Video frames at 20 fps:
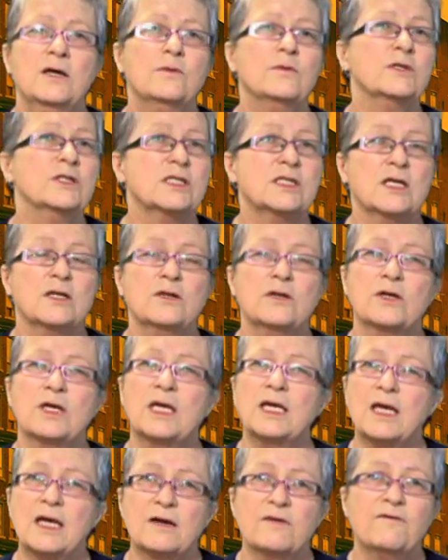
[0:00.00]
We're still
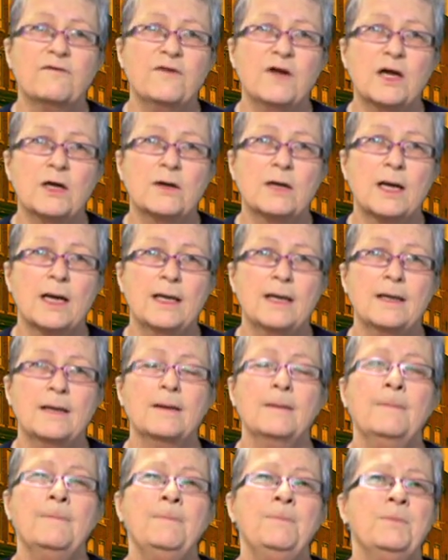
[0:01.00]
looking at a fare hike.